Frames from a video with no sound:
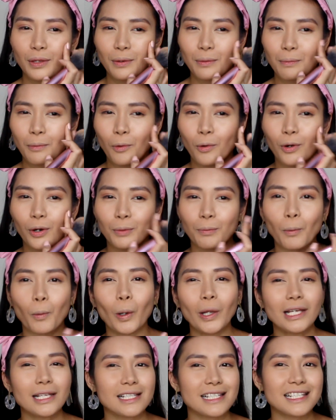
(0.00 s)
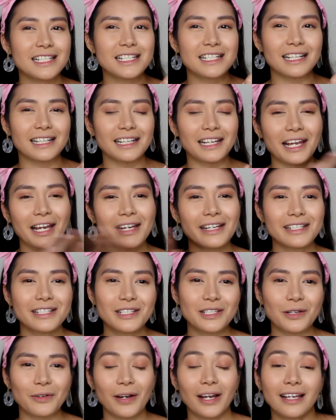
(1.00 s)
more moist, I guess.
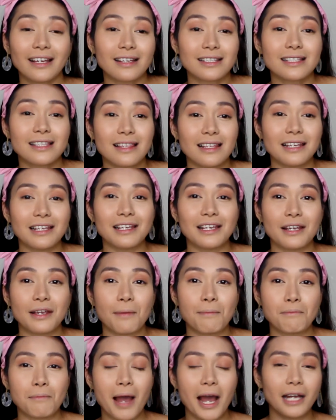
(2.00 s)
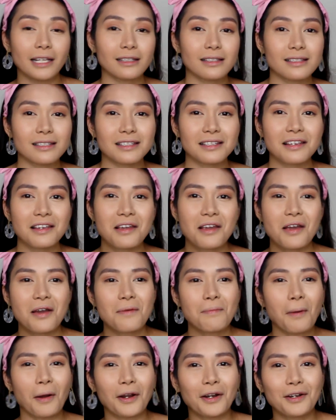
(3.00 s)
So I guess the matte
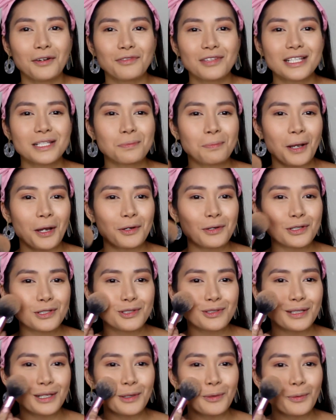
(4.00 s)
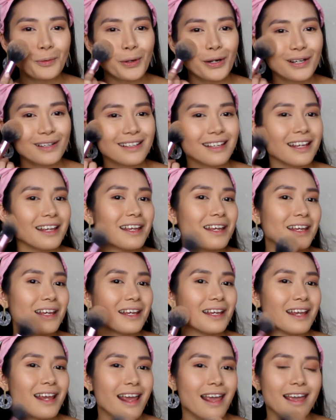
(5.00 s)
part of this powder is really
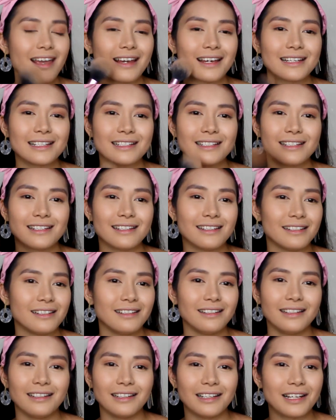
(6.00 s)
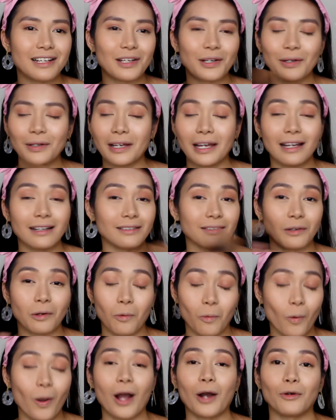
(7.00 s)
working, and
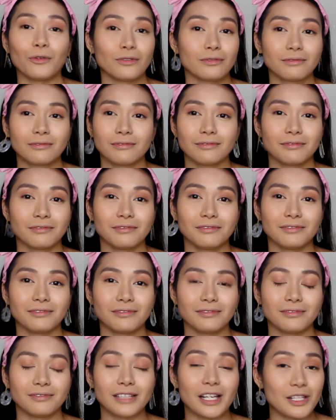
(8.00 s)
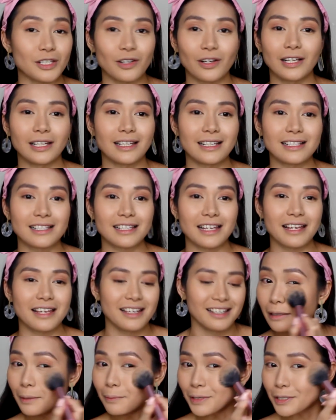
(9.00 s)
wow, that's all I can
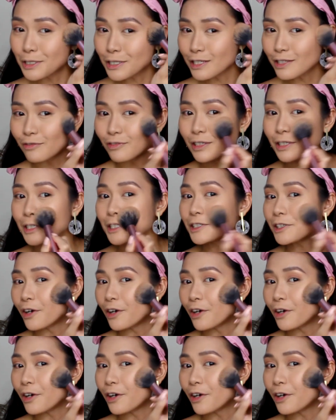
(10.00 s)
say. Let me just finish